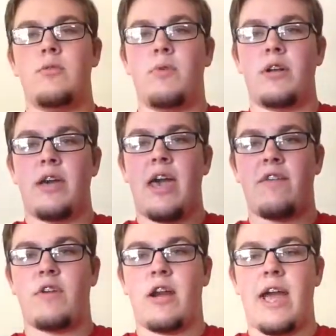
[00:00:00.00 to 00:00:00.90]
want to
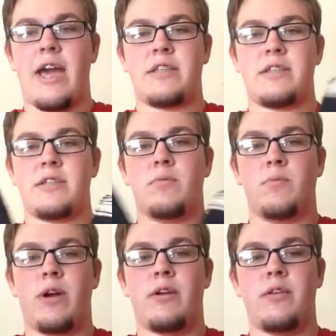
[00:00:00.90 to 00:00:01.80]
have your hats
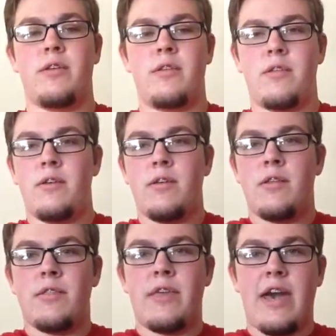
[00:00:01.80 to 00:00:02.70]
where
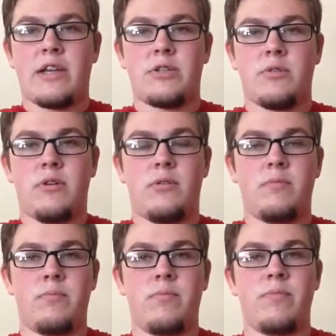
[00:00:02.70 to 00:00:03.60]
the actual
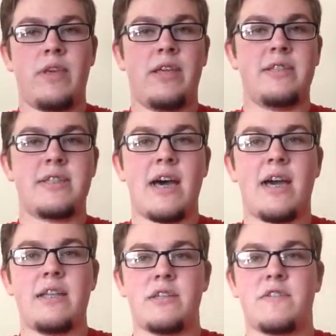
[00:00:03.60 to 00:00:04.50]

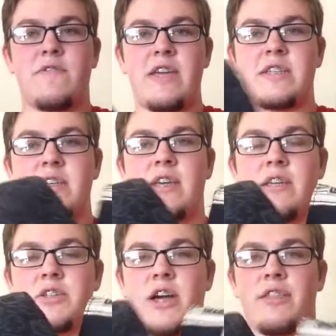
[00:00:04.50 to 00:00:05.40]
inside is facing
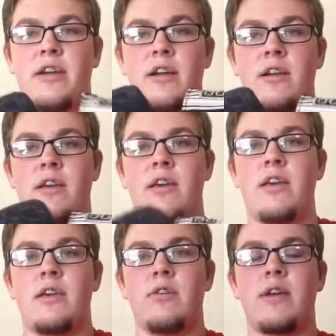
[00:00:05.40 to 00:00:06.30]
each other.
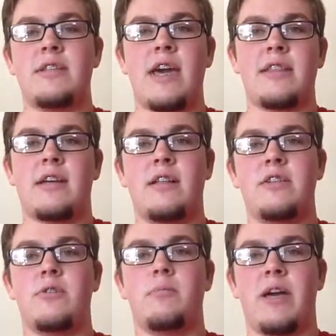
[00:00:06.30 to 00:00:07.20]
You can technically
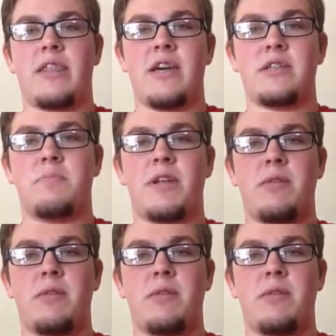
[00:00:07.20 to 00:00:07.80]
do them like this, but